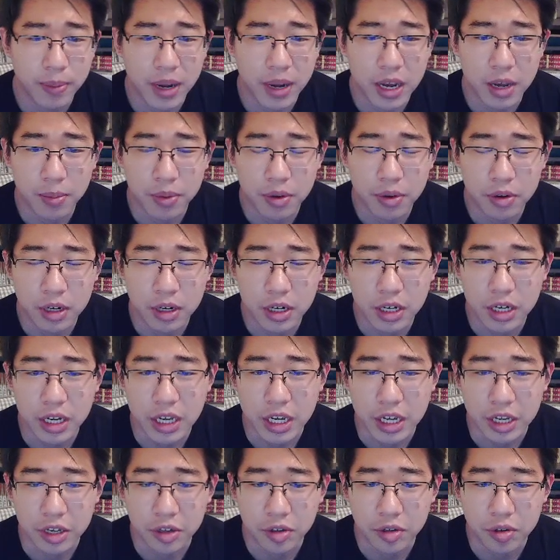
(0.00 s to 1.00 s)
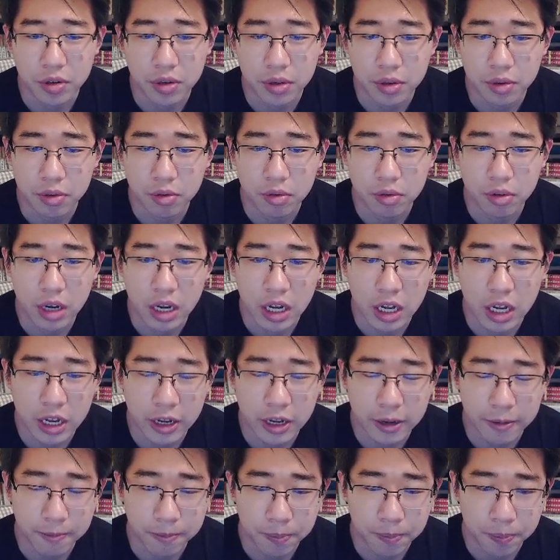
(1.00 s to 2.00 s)
opponent into
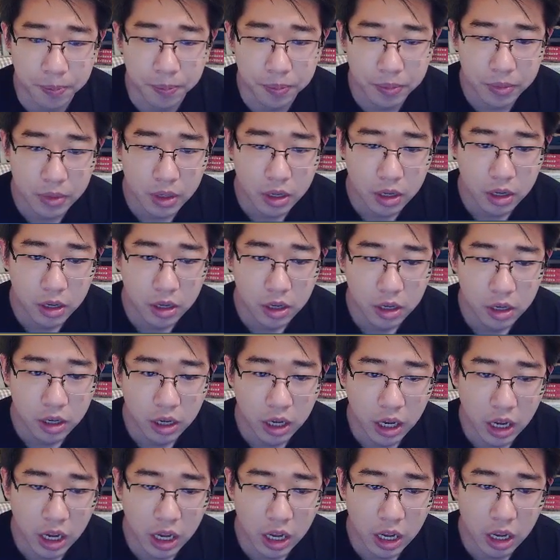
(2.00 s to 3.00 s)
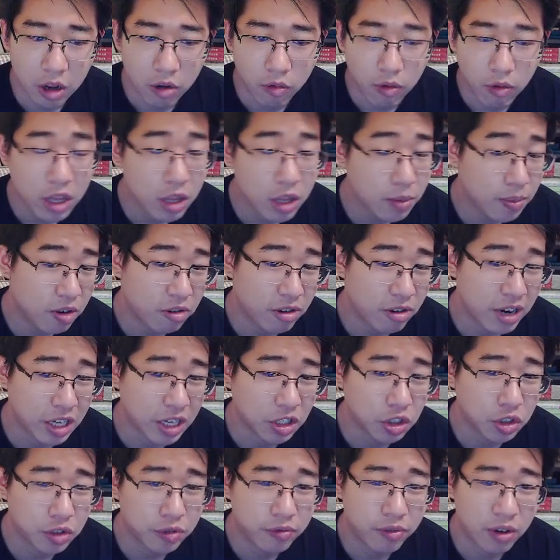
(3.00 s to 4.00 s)
weatherball
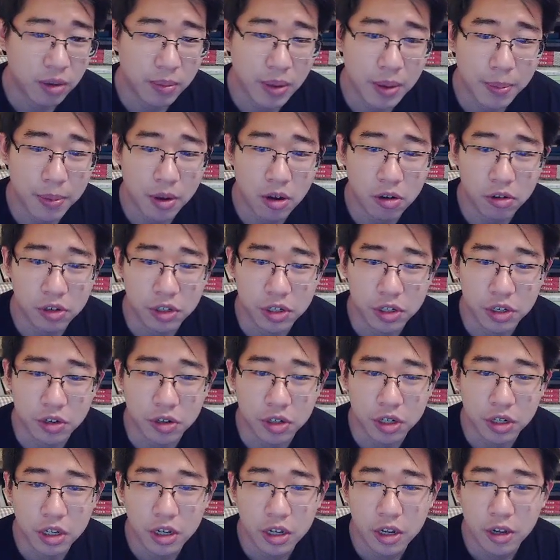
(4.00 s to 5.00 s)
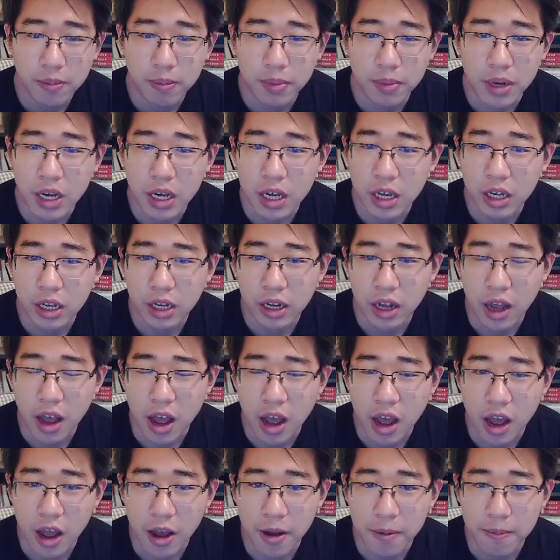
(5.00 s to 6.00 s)
range from my Politoed, but
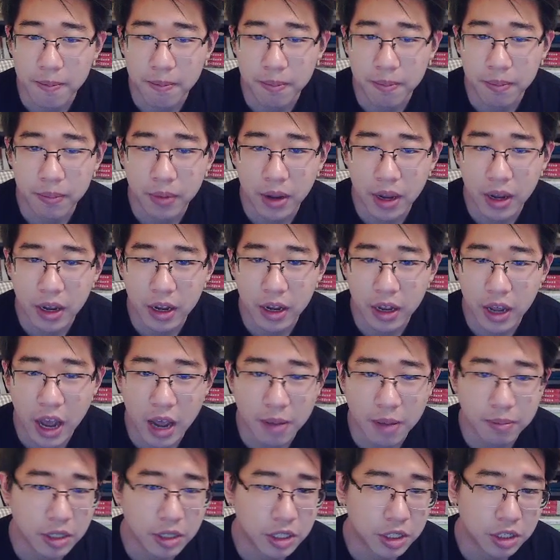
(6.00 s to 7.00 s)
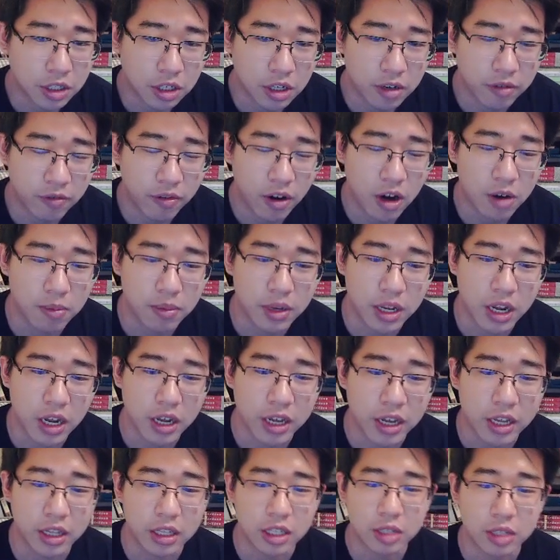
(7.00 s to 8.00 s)
I'm just gonna farm
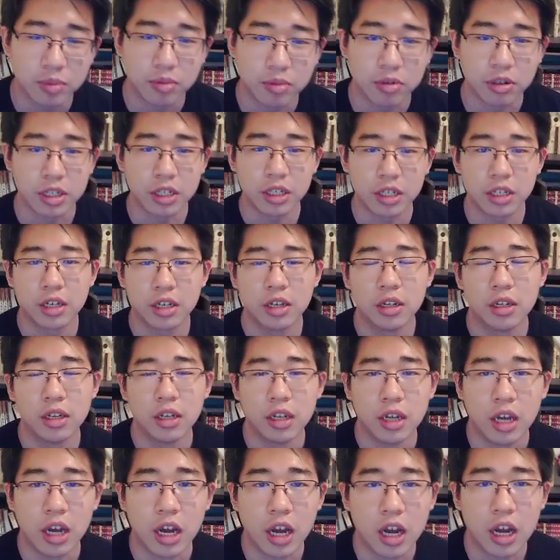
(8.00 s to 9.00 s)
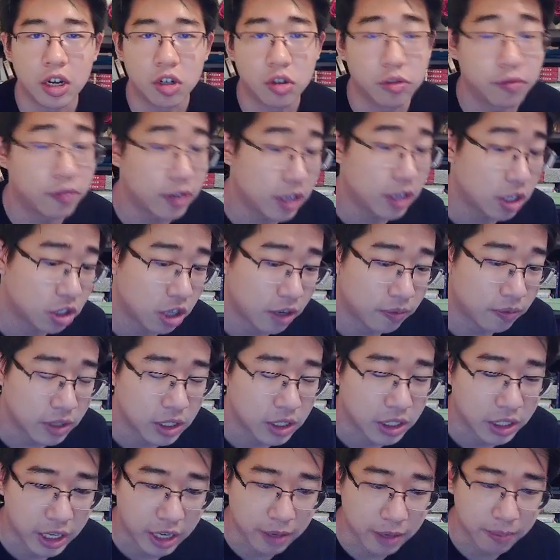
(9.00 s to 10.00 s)
down at this point to finish off
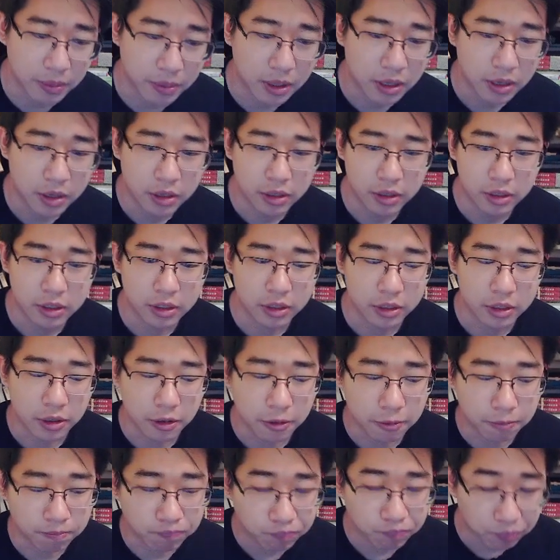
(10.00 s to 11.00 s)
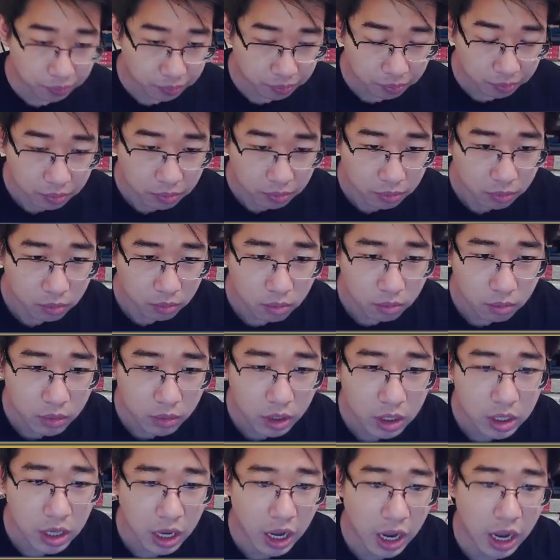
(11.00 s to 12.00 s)
this game. So
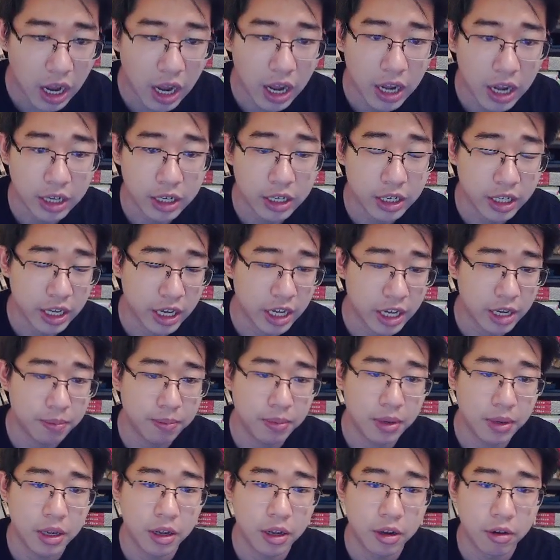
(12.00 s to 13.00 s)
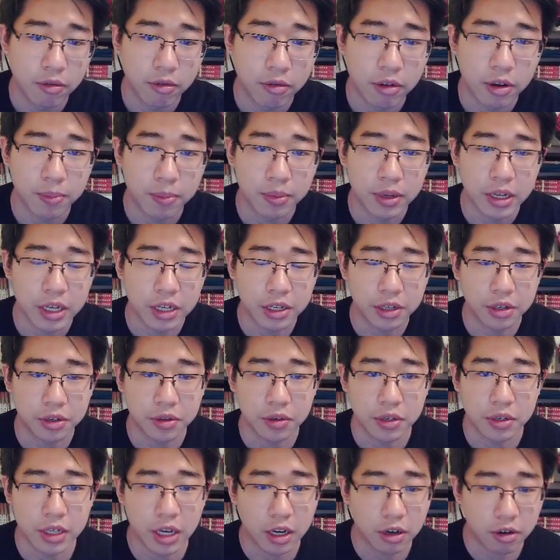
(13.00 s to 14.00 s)
good game, well played to
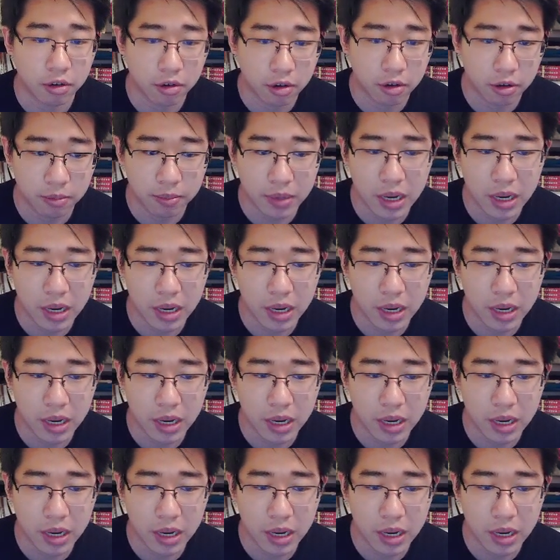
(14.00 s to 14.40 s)
Cytochrome.